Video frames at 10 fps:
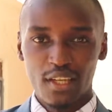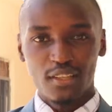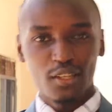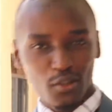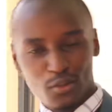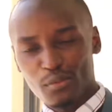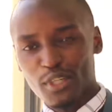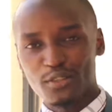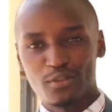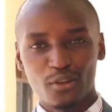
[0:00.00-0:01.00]
Thank you so
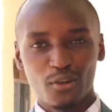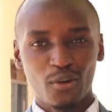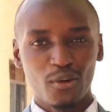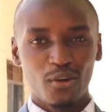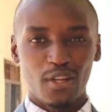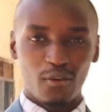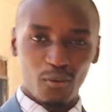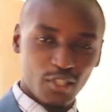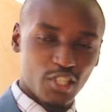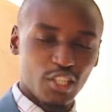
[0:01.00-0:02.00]
much for
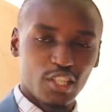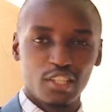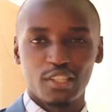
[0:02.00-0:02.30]
watching.